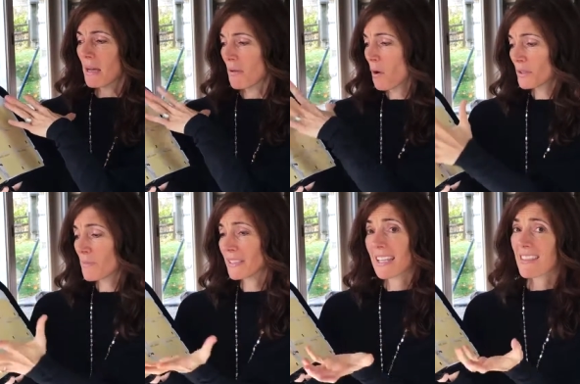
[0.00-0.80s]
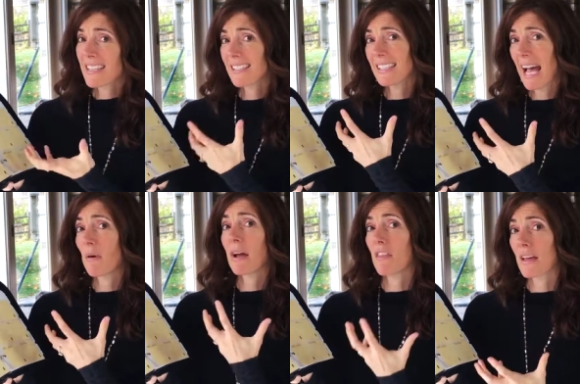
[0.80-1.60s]
ultimately, this is how
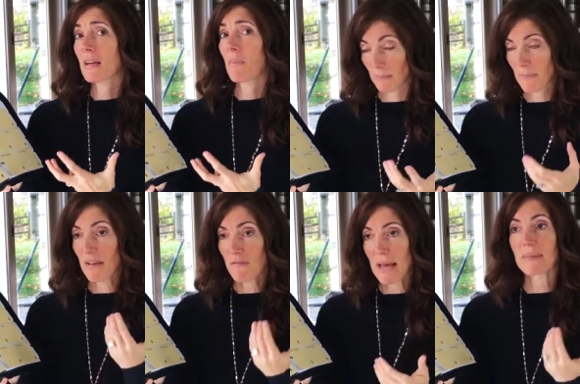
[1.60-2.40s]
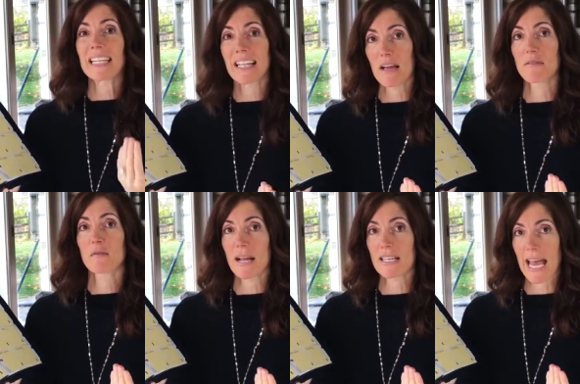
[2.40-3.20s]
I think about my family life
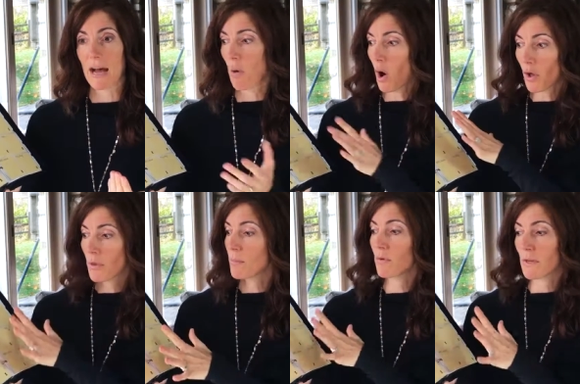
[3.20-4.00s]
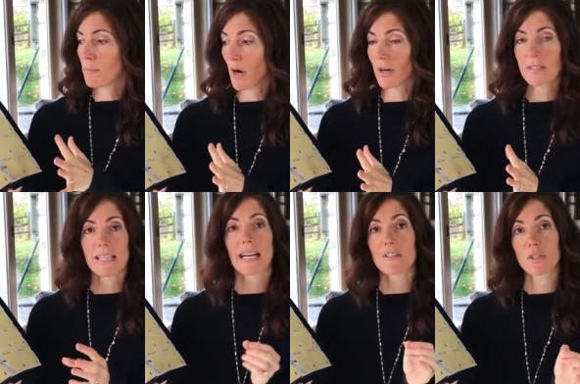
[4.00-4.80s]
right now, all the moving parts,
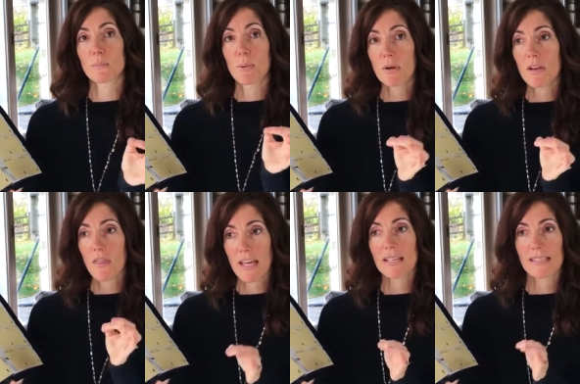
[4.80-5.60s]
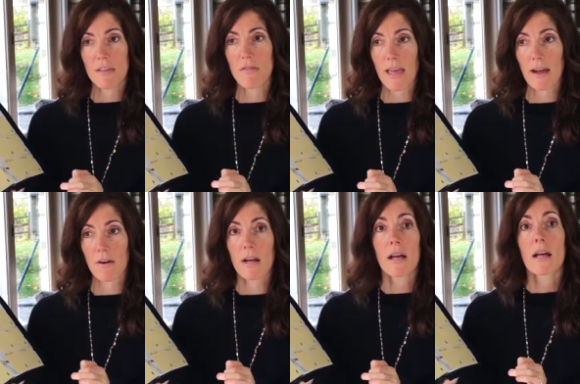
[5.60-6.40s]
and I just put things in
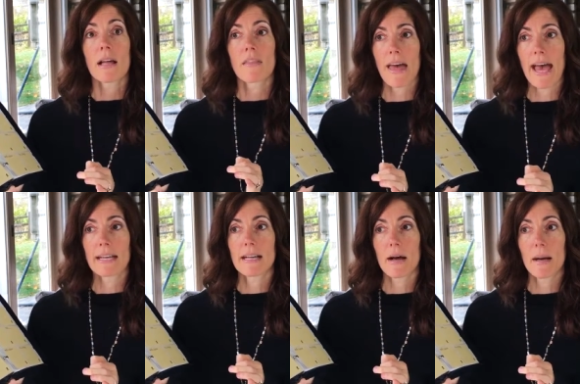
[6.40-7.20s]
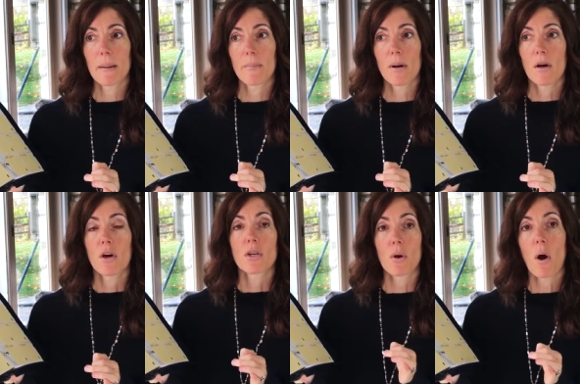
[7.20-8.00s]
there that
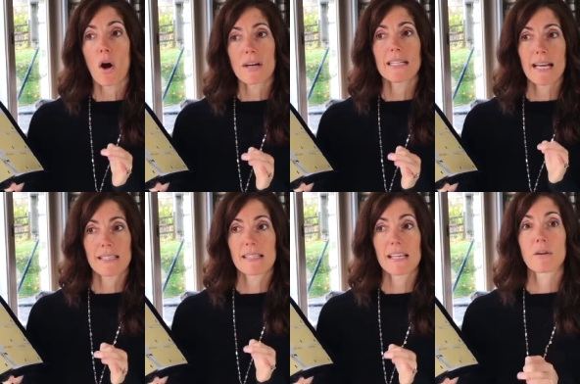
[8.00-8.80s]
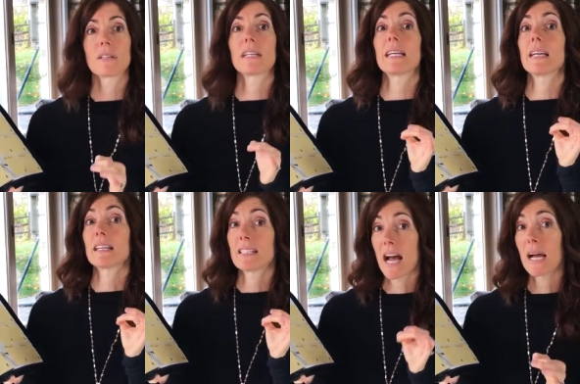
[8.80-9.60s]
aren't necessarily
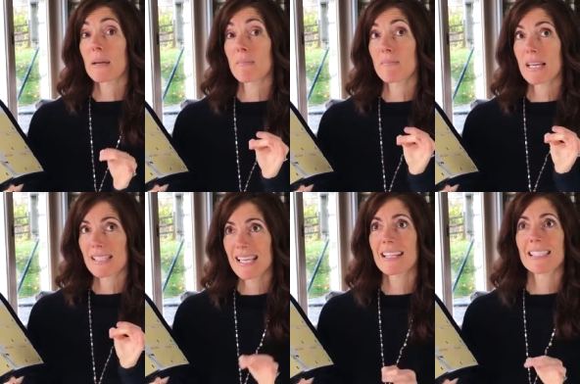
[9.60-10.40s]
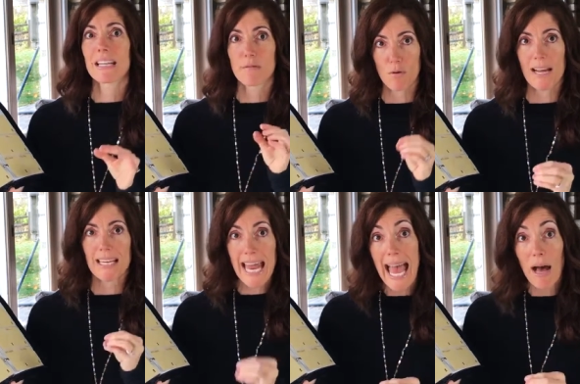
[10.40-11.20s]
time sensitive
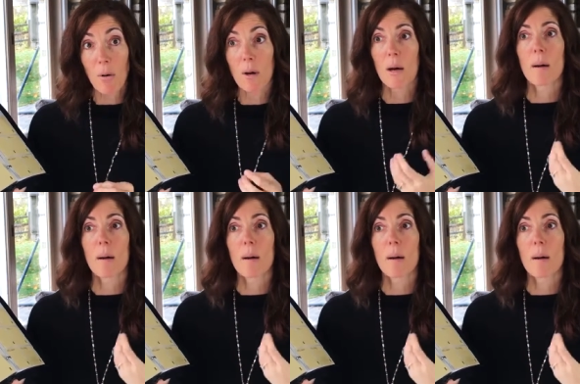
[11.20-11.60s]
right now,